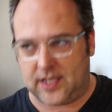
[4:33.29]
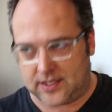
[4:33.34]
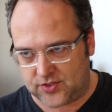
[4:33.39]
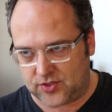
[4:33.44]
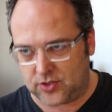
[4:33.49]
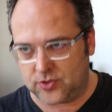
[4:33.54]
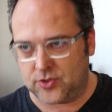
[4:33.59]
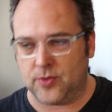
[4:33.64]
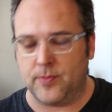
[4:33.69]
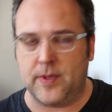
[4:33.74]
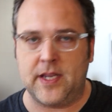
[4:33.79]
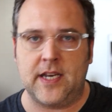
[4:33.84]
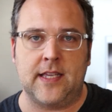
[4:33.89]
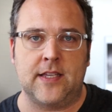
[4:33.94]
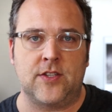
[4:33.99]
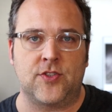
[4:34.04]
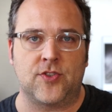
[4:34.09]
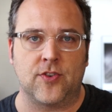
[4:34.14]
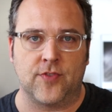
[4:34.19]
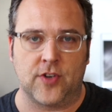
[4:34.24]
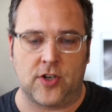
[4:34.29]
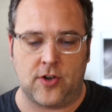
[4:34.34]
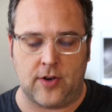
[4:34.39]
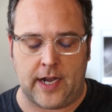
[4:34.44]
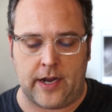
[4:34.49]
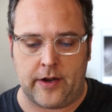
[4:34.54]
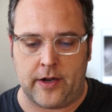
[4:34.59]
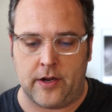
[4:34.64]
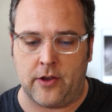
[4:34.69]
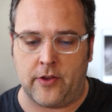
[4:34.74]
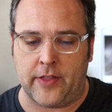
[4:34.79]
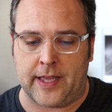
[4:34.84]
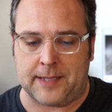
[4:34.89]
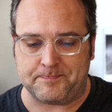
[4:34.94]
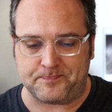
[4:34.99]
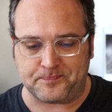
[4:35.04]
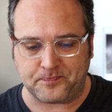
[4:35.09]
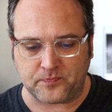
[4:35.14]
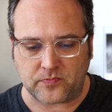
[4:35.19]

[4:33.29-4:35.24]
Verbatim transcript: yes, social media is overcrowded and all that.